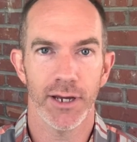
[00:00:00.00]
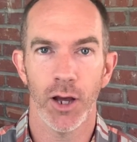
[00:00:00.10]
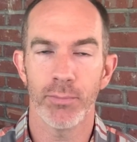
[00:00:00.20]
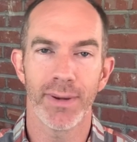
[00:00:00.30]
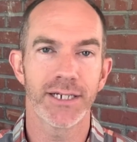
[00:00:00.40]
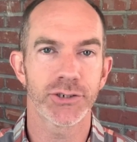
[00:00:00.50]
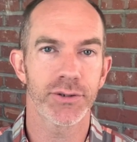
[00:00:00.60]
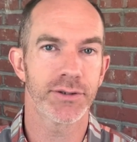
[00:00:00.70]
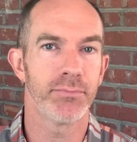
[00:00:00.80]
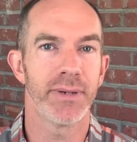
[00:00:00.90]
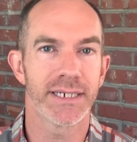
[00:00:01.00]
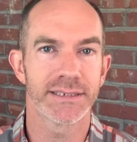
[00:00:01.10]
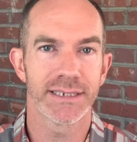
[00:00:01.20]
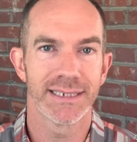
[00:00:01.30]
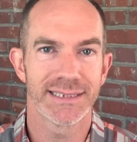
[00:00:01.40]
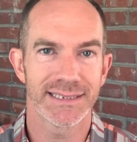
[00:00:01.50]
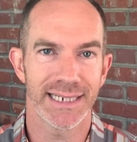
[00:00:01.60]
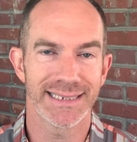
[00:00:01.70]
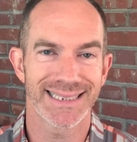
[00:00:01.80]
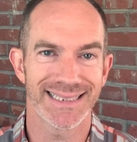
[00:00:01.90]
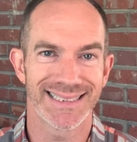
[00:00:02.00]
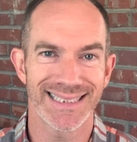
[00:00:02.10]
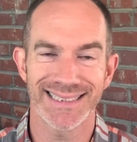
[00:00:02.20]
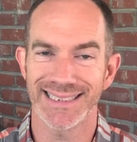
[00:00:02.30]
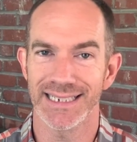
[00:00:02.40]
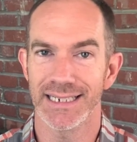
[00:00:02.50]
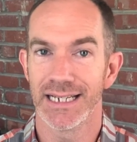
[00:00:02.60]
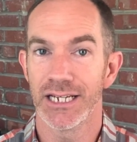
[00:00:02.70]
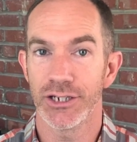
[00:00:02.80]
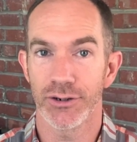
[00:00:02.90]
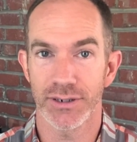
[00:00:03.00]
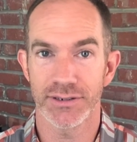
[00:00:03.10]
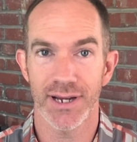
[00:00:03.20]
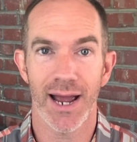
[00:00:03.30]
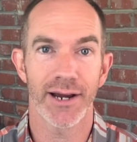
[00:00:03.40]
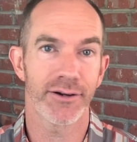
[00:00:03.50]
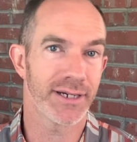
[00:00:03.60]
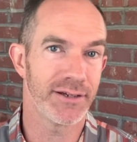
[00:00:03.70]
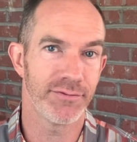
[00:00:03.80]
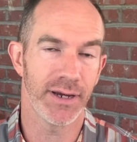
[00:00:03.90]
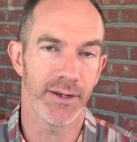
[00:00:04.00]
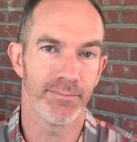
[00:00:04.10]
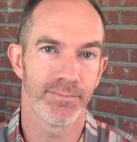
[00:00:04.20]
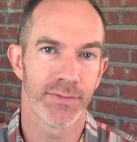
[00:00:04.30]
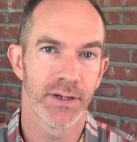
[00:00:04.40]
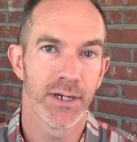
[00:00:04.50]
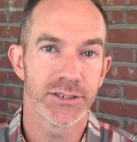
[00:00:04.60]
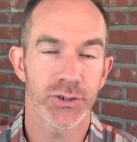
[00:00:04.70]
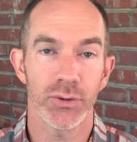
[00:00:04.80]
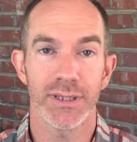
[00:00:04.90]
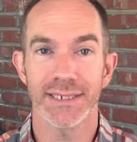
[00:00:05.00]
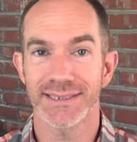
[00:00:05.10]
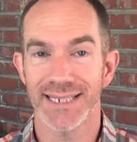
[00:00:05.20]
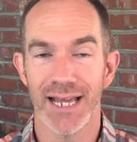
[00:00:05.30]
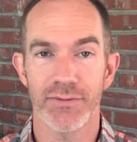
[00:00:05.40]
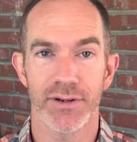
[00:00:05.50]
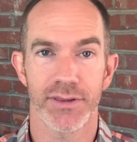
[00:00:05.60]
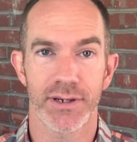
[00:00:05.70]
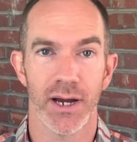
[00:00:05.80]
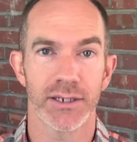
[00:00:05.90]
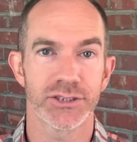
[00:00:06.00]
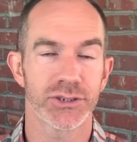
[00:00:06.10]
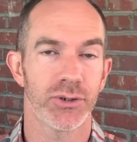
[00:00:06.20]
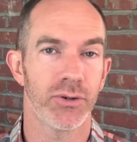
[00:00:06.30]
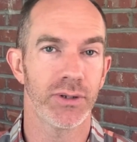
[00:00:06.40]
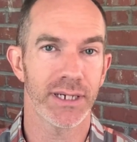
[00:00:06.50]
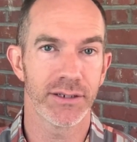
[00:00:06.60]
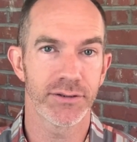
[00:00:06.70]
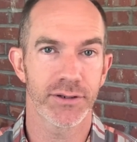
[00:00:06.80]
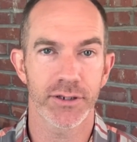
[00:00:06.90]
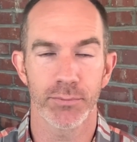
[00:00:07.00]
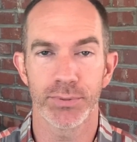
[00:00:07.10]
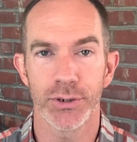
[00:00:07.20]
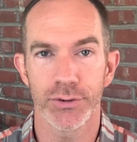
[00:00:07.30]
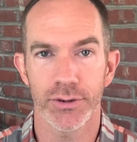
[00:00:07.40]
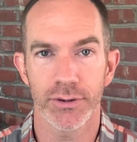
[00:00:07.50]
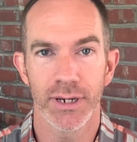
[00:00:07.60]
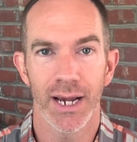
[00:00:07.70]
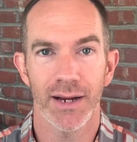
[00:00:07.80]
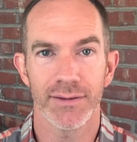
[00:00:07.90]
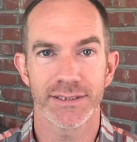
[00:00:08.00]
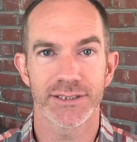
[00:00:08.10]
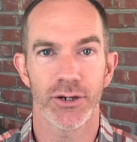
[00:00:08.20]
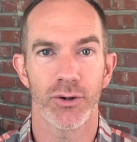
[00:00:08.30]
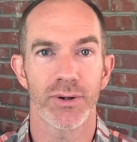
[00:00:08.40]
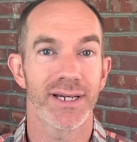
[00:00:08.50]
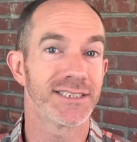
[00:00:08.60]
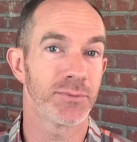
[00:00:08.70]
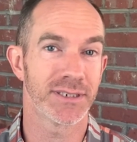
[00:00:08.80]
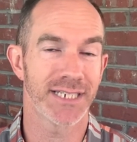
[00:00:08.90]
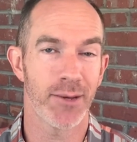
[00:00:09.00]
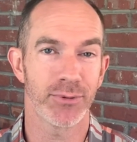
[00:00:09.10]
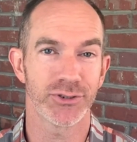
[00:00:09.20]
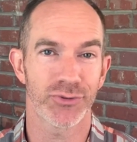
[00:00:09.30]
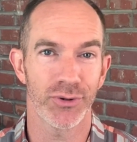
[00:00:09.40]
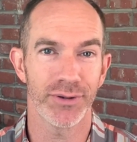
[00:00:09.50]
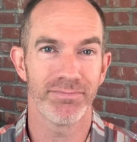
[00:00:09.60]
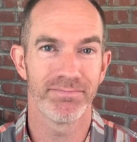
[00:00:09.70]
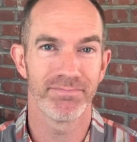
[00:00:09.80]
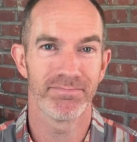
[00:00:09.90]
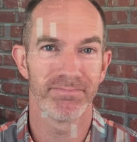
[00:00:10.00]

to help make sure that the mix stays consistent your entire event. So let's dive into the console, into the computer, and let's go get some examples rolling.